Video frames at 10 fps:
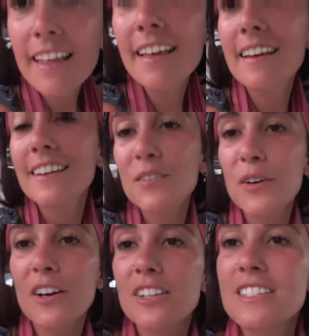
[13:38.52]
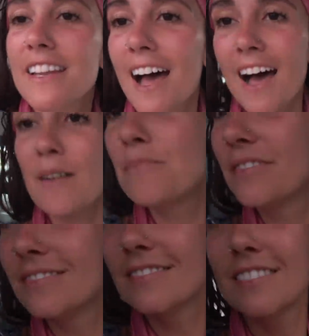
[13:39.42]
And we all set up,
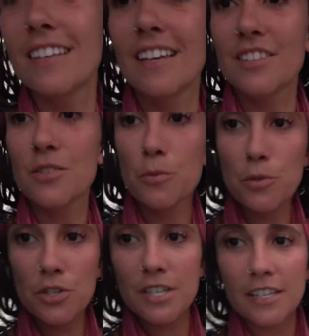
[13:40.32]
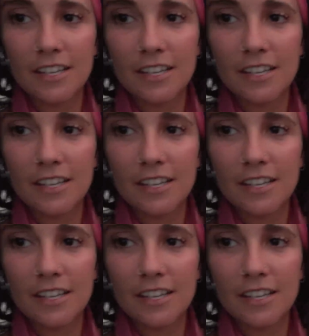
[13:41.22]
get some wood,